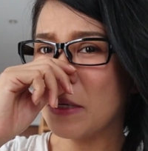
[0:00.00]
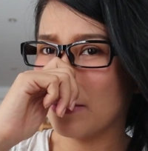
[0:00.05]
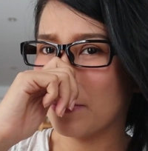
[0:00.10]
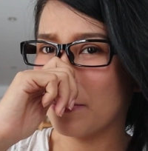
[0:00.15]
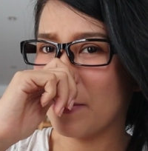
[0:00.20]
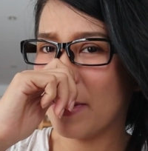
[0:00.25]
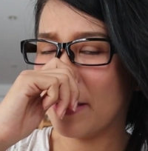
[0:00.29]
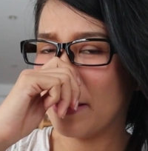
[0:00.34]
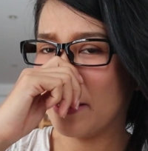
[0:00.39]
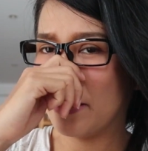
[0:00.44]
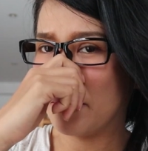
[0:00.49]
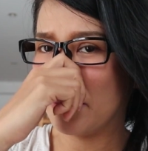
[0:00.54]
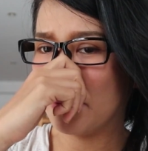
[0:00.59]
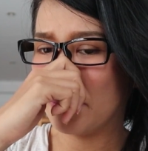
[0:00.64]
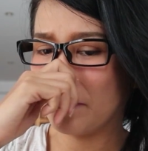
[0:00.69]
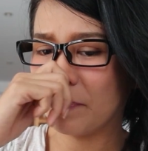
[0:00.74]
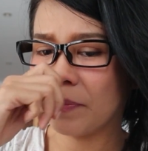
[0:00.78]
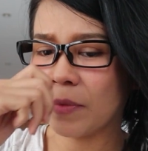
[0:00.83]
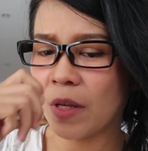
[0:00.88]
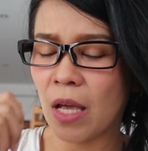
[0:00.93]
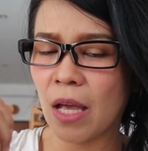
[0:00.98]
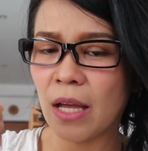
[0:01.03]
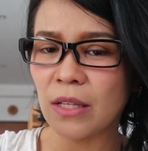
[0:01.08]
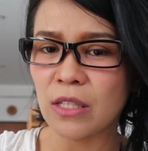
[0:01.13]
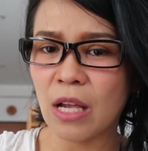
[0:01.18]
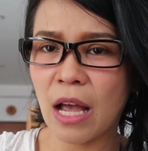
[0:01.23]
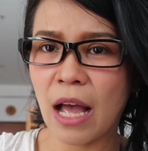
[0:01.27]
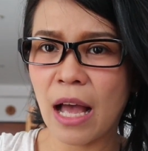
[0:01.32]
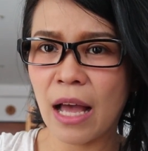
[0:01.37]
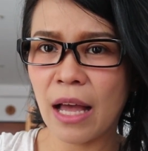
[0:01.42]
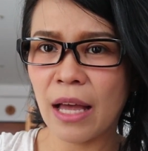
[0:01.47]
When a
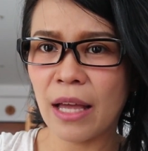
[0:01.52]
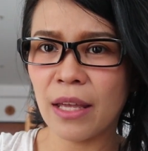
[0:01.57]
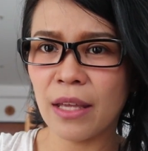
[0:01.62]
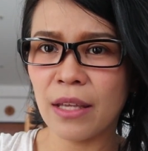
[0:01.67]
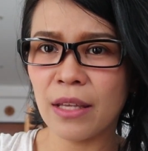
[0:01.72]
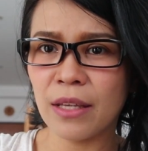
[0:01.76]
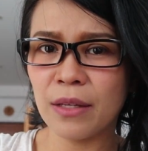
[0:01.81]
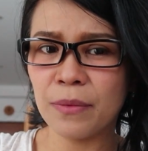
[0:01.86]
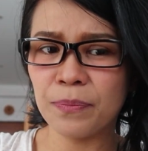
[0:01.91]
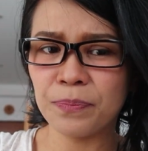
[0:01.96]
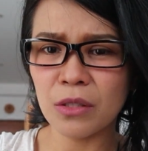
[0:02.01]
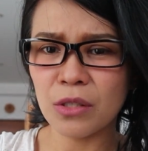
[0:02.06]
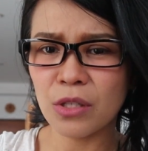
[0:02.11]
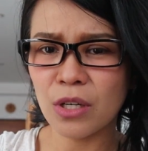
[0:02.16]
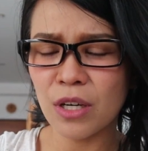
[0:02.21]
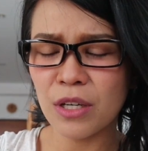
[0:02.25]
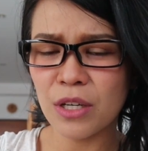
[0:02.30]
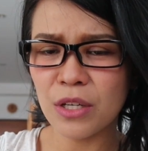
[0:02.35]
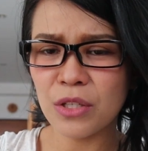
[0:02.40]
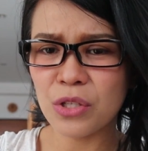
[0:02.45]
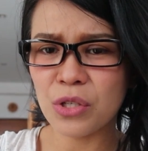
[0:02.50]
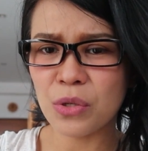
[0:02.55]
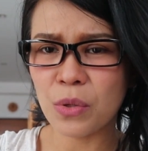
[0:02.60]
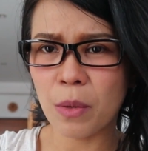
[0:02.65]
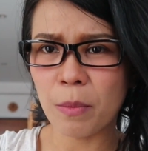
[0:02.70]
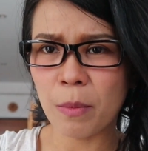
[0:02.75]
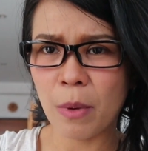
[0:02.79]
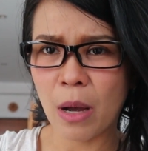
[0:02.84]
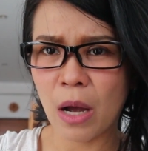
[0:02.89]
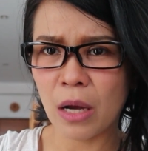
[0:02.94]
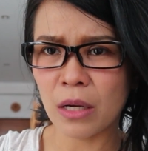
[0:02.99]
Thai turn into
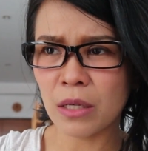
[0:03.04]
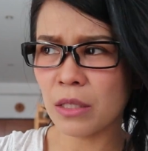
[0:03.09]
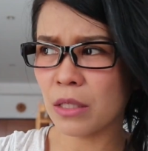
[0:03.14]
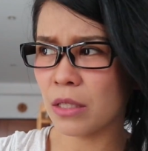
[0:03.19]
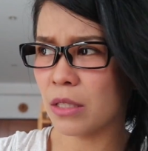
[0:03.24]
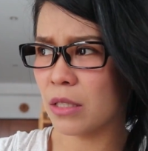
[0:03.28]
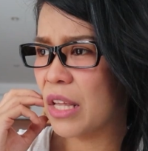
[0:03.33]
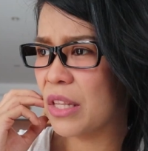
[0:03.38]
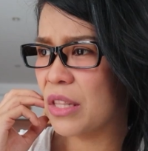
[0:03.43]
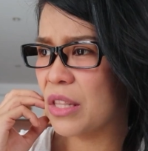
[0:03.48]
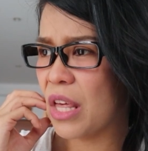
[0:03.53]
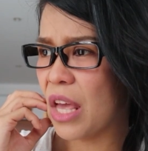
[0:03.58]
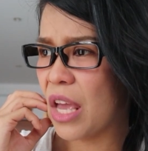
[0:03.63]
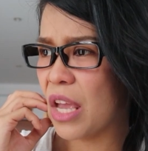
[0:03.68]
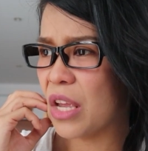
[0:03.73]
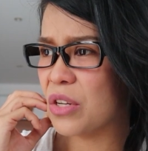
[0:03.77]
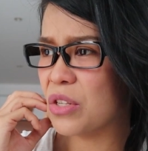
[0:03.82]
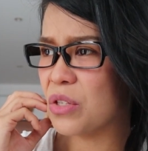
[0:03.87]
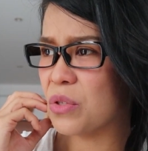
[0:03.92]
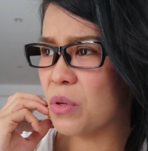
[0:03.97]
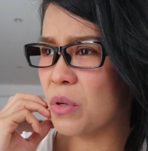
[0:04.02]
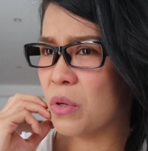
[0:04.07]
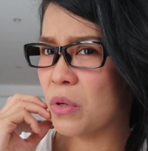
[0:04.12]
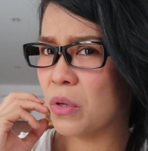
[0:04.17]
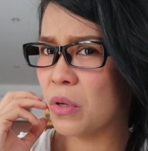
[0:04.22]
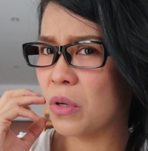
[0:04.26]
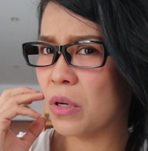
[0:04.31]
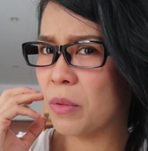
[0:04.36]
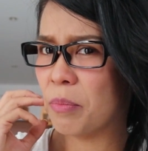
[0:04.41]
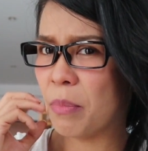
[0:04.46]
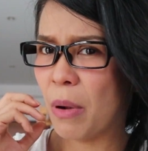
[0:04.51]
a monk, they do
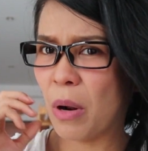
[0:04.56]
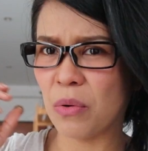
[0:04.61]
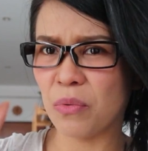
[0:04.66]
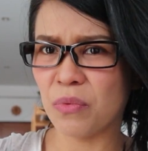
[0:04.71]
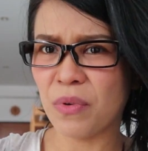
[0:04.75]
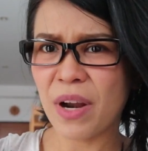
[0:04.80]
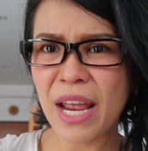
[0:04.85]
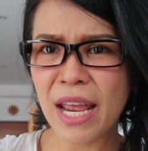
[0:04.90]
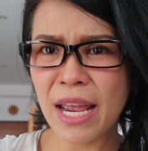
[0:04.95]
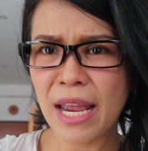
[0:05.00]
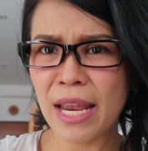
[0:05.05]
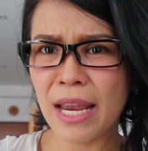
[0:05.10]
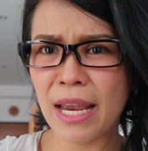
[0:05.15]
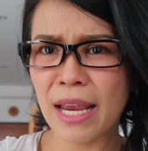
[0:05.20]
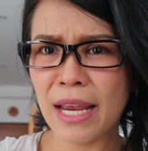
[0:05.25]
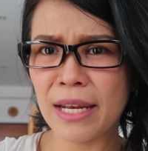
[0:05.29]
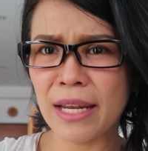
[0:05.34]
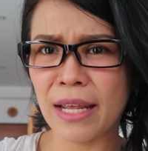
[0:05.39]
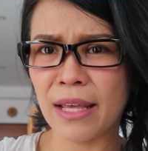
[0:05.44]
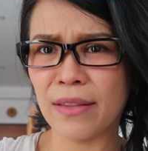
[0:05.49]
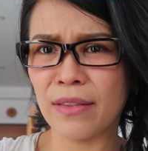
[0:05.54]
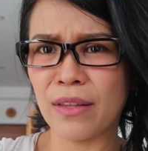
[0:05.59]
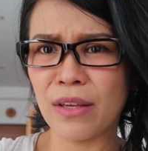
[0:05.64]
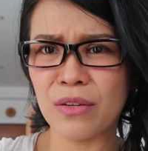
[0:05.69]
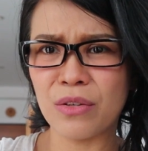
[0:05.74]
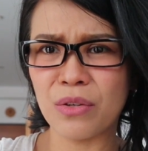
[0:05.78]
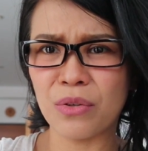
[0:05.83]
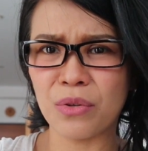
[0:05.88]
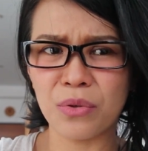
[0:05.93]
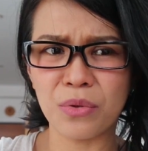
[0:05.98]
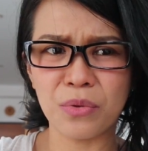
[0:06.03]
a parade and they
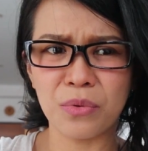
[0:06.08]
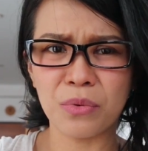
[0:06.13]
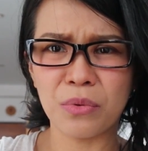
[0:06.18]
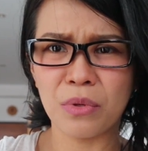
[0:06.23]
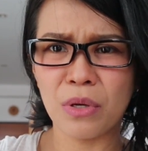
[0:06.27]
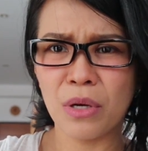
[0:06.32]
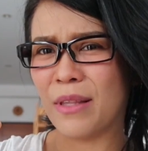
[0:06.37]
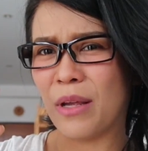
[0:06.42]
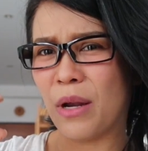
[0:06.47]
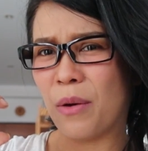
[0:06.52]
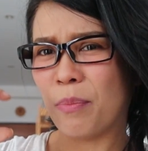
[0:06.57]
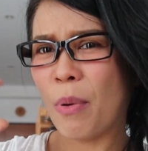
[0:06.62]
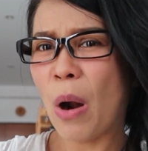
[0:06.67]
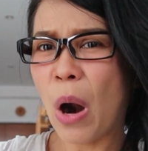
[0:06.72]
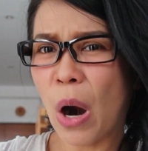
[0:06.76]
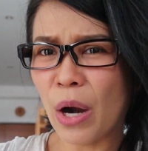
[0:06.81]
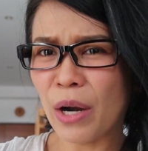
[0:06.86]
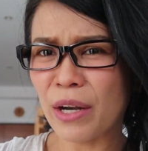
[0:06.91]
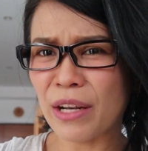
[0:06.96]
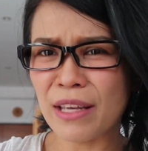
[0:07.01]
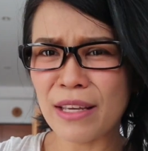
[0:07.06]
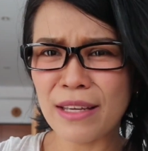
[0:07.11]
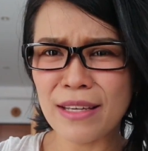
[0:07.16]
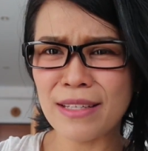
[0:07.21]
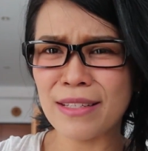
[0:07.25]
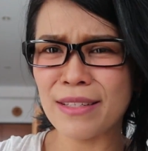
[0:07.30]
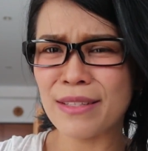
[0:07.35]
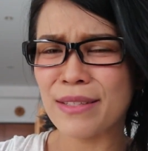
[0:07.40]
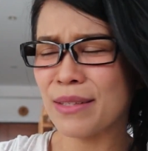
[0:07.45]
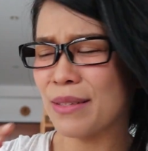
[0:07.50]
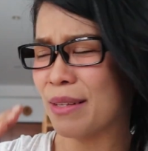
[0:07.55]
do their
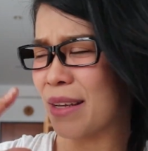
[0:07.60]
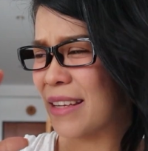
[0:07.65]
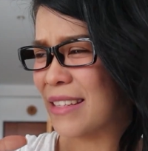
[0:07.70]
parties.